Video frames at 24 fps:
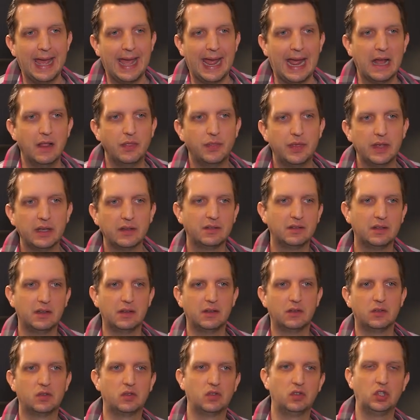And this
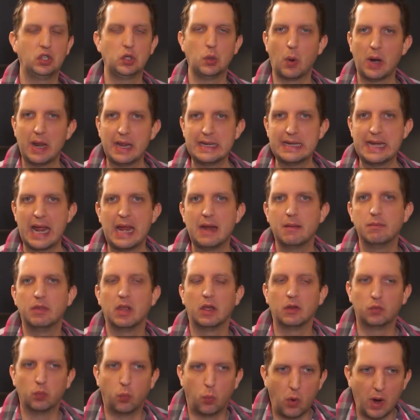is, you want to name
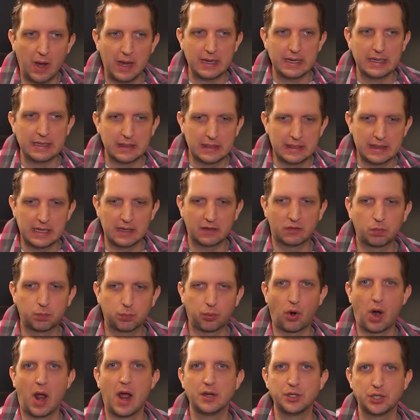this what this
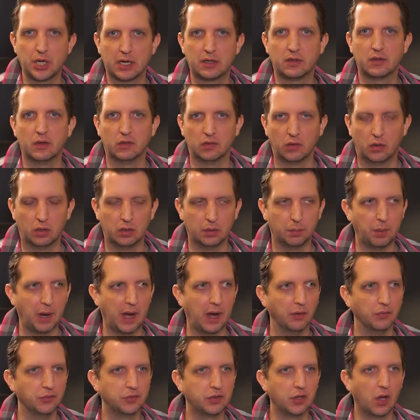project is all
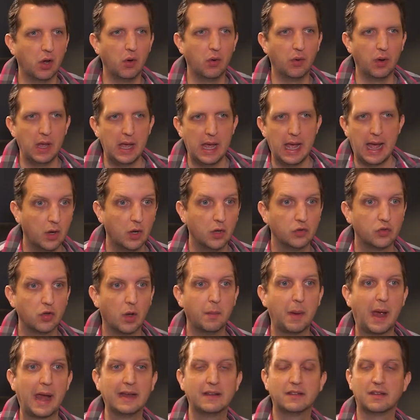about. So, so in
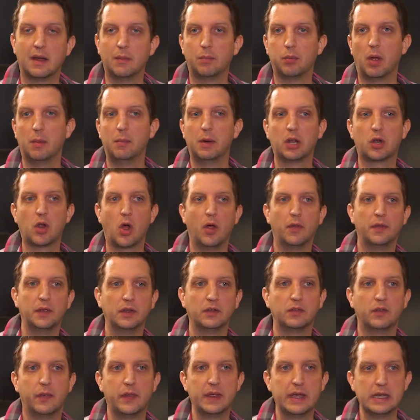my example, I'm going to call
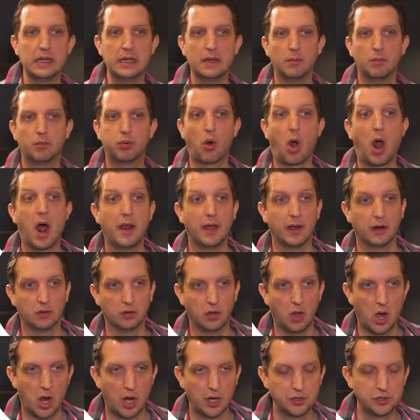this the product
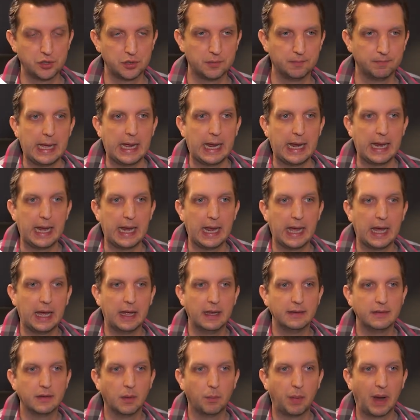launch.
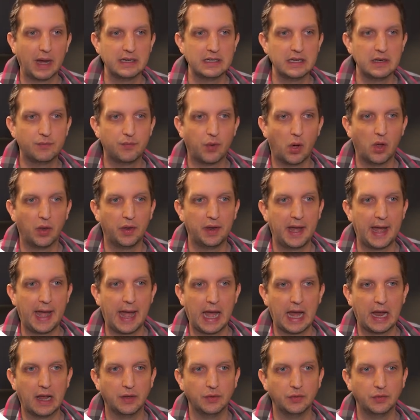And by default, it
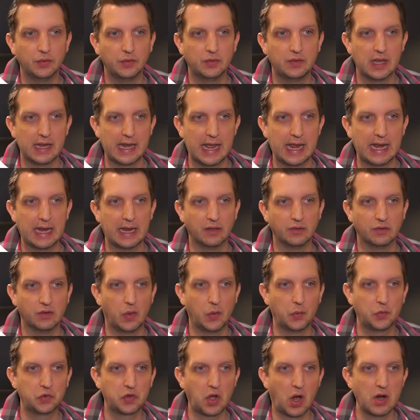has today as
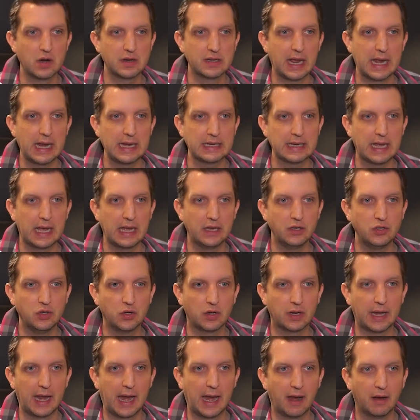the start date, and you
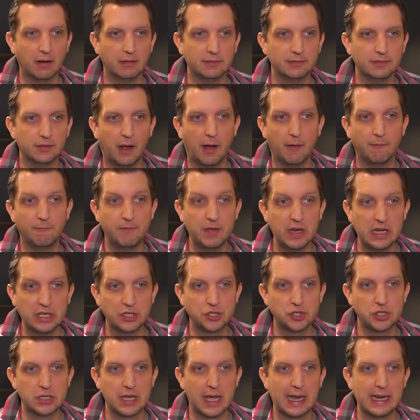can have a
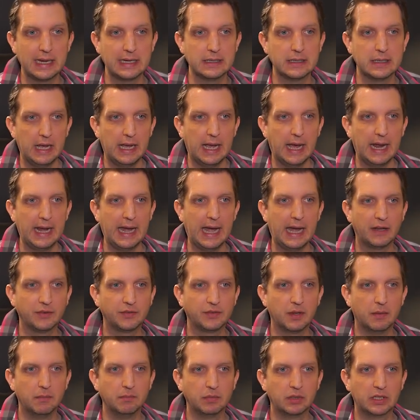finish date. And it has
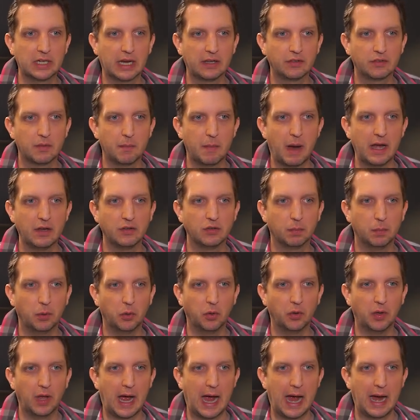some
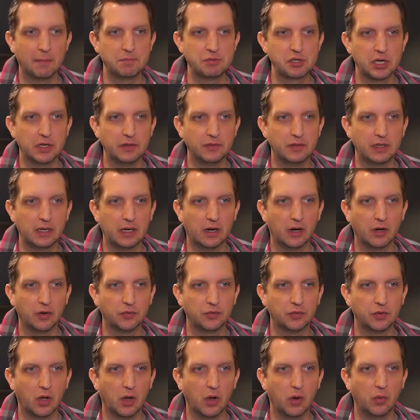customizable options here.
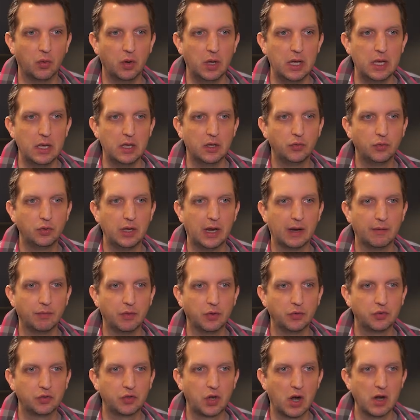So you have
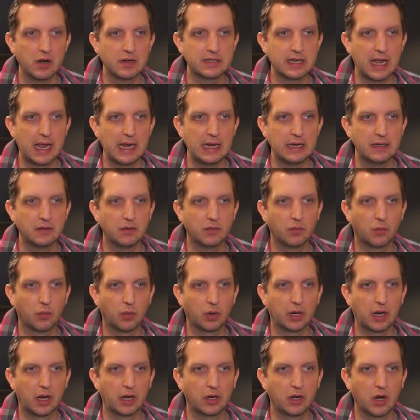the start date.
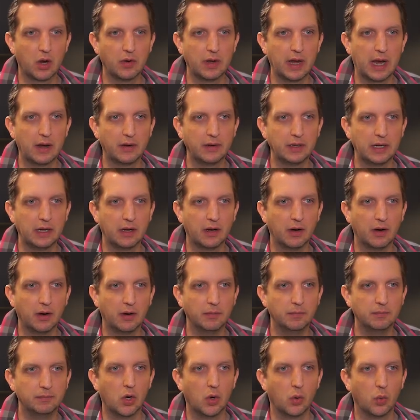We're going to go down
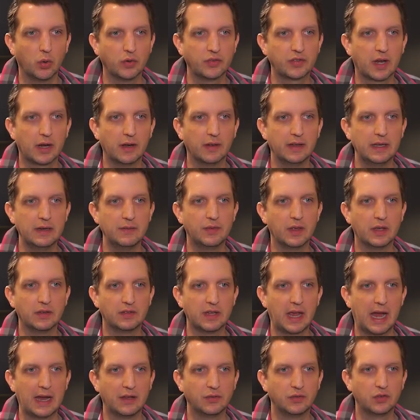here. We're just going to leave this
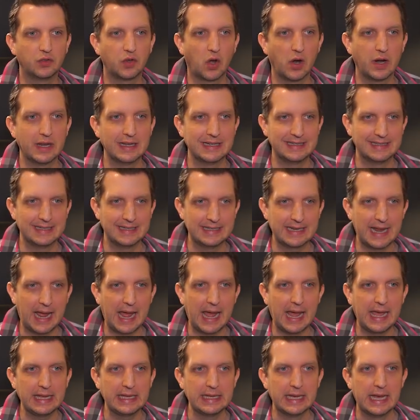as starting
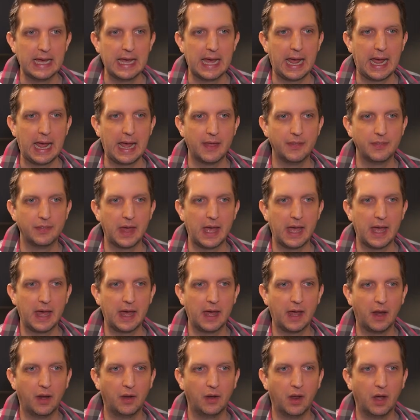today. And
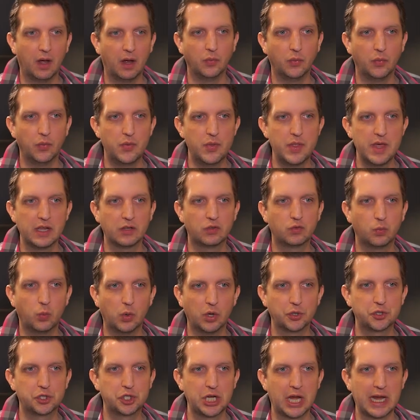then this
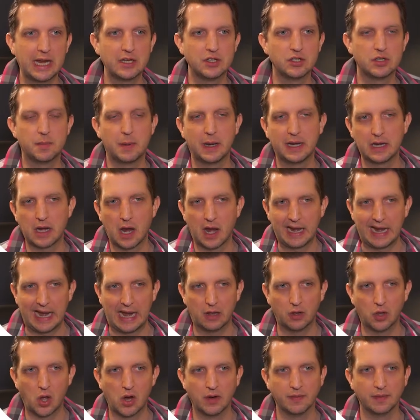will change depending on
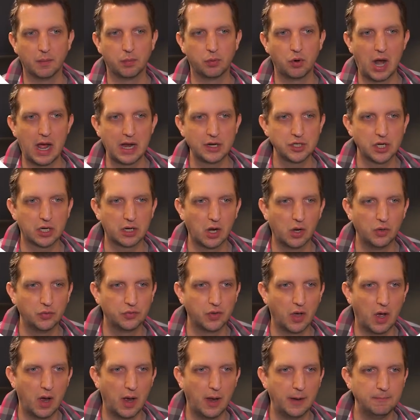how long the project goes
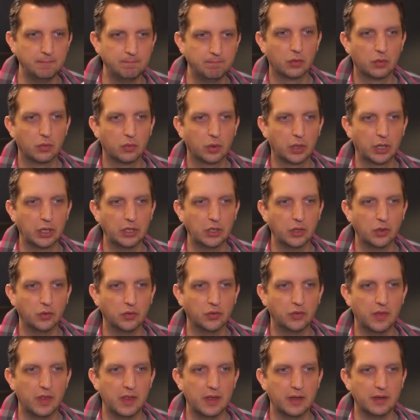on. We're going to
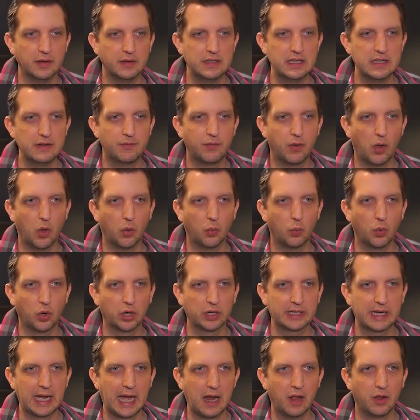use the default
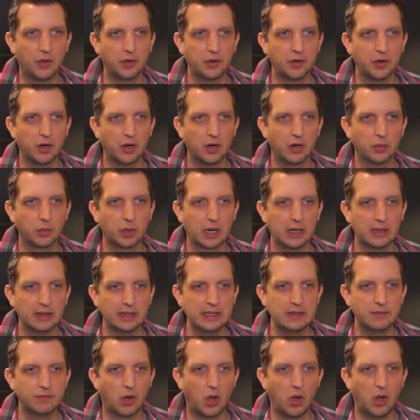work calendar. We're going to
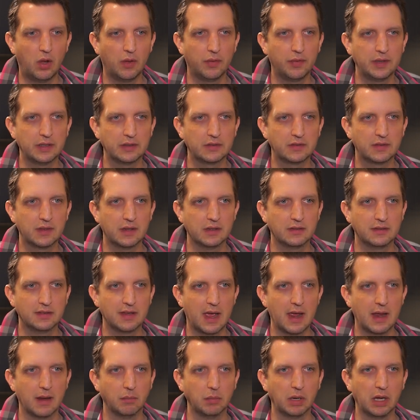leave all this the
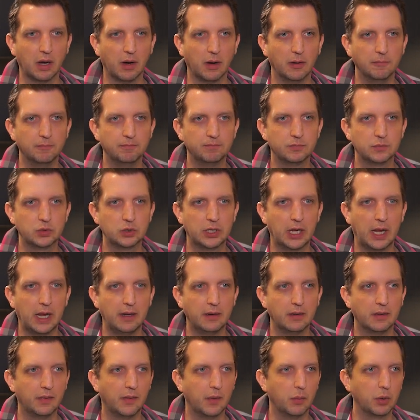same here. Okay.
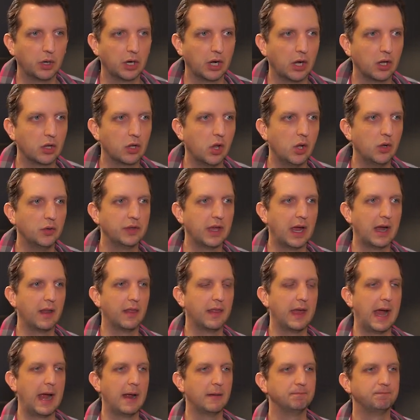And then we're going to close out of
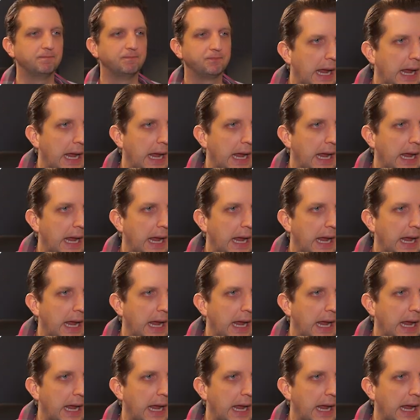that.